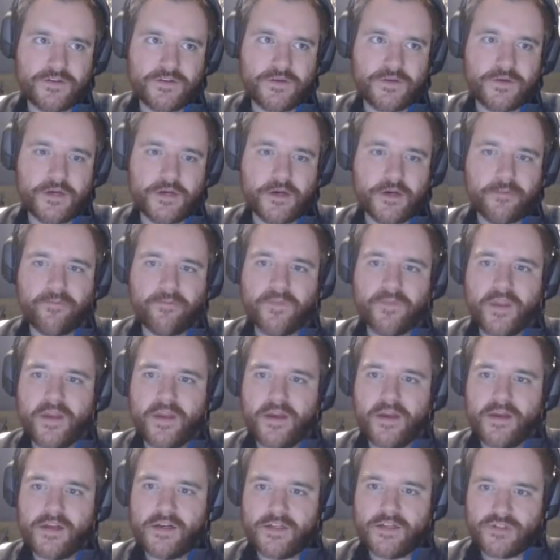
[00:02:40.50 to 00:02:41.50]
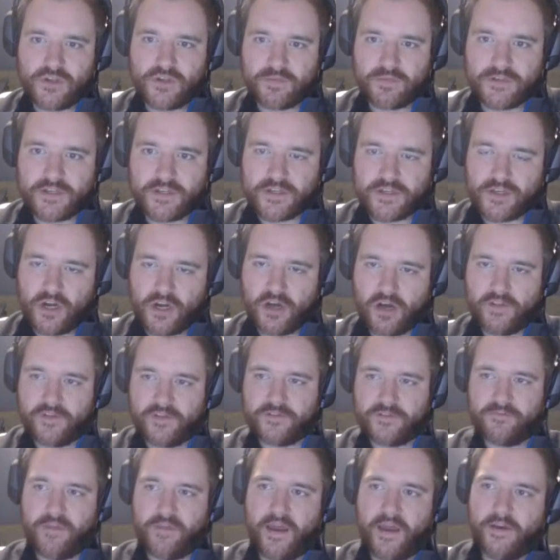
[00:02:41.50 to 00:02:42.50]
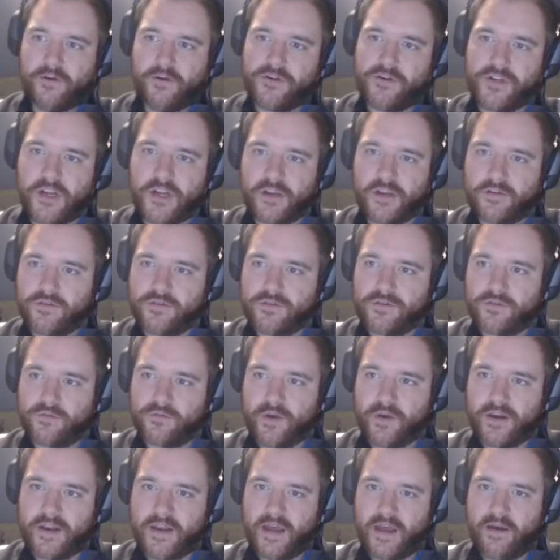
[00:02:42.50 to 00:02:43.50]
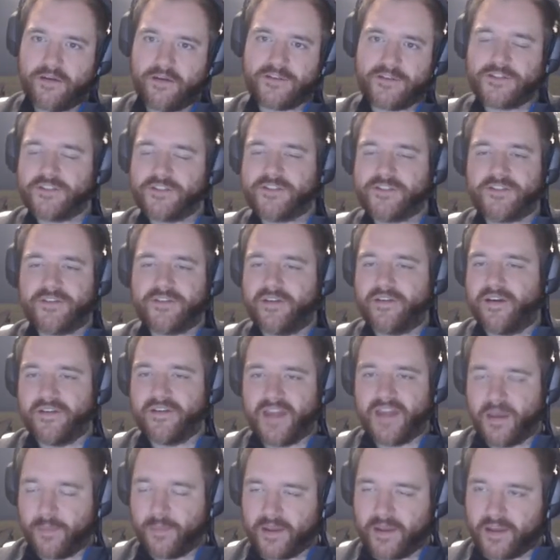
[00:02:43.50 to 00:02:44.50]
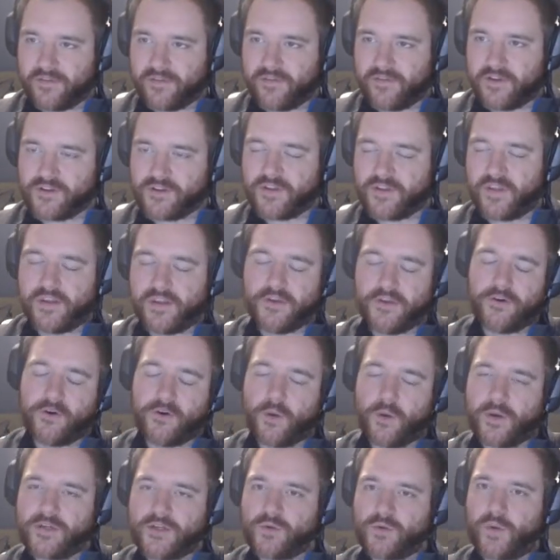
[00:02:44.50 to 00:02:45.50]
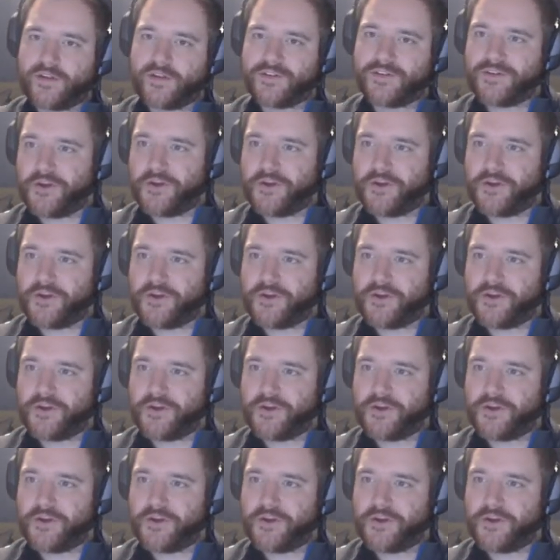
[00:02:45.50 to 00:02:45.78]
here. So I'm just going to call this banner change right now. It's just a naming convention that you're going to know